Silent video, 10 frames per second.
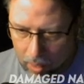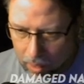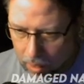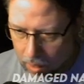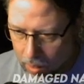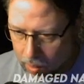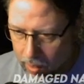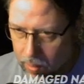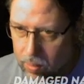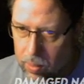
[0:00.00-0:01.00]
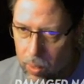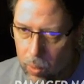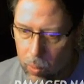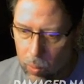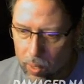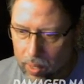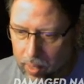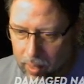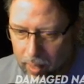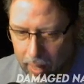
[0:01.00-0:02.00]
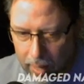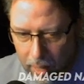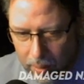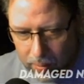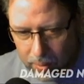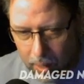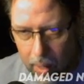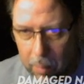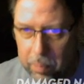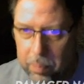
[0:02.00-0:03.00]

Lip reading: Alright, so you got End of Time